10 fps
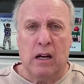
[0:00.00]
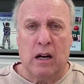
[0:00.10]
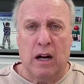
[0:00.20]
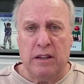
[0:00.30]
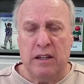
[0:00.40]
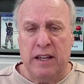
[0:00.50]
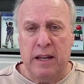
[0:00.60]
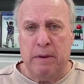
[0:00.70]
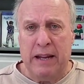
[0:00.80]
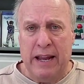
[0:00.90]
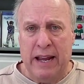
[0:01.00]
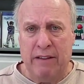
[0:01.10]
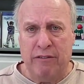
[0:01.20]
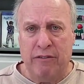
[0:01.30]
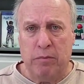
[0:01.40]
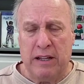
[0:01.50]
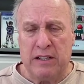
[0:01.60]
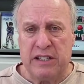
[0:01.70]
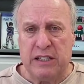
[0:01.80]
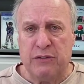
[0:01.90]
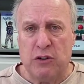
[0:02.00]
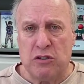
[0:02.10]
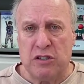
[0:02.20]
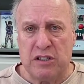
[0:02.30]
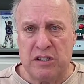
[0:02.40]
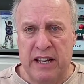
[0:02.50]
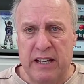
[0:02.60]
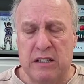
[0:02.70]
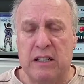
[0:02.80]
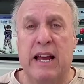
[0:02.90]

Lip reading: Cut the team in half, play 6 versus 6.